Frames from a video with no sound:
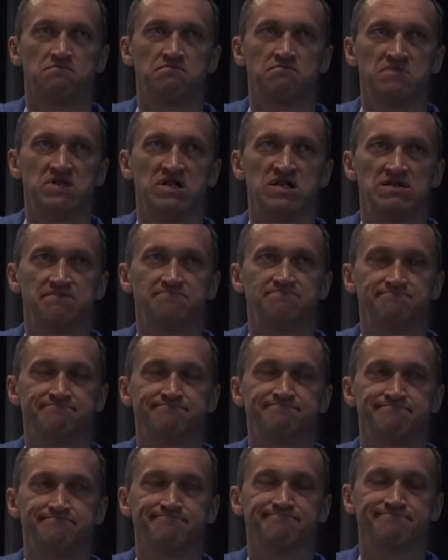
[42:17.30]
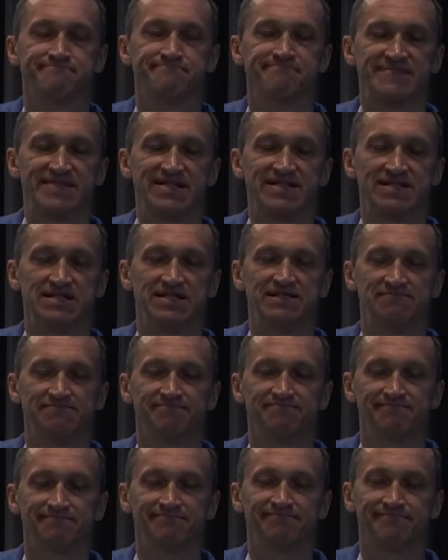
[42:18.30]
Yeah, yeah.
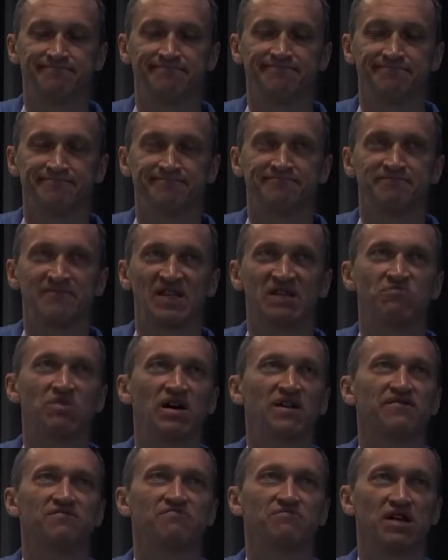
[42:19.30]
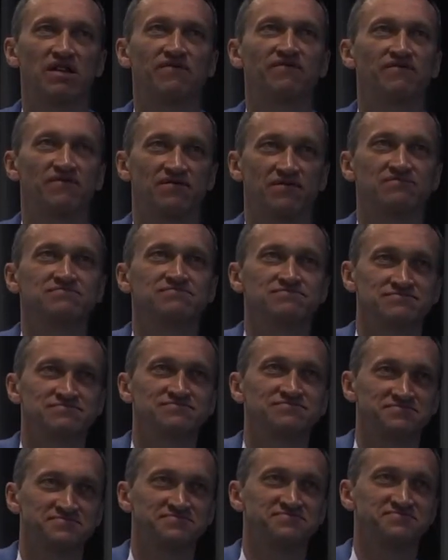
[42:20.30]
So but, it but might be nice
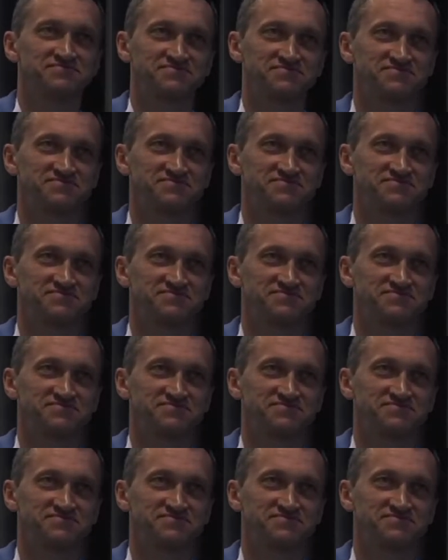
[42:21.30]
if, if